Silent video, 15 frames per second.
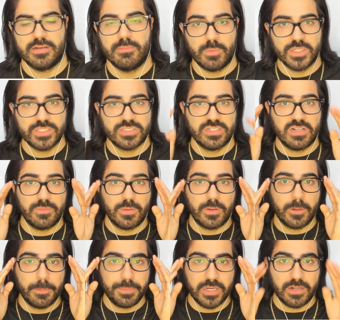Much love.
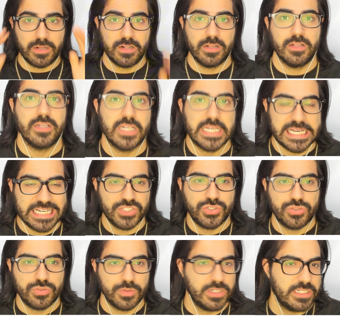Hope y'all
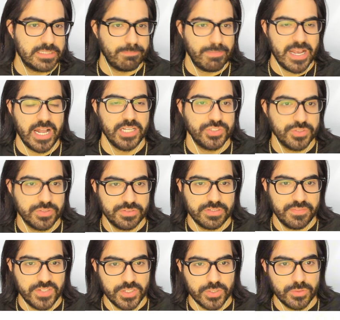enjoy this patch note
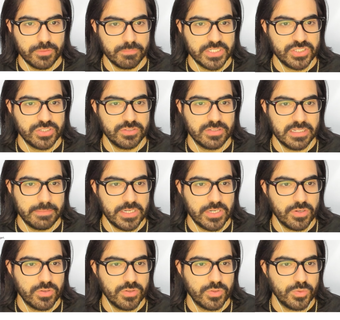review. Make sure to let me
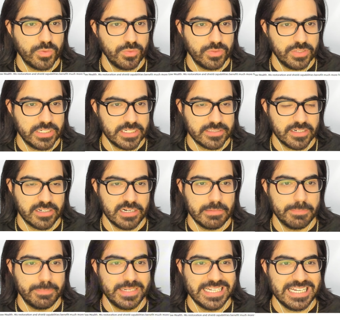know who you guys are going to
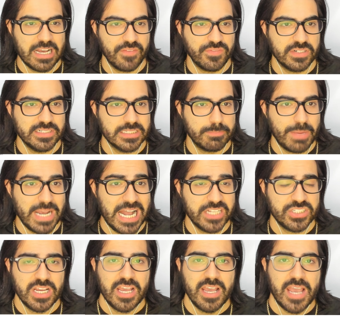be playing after this patch.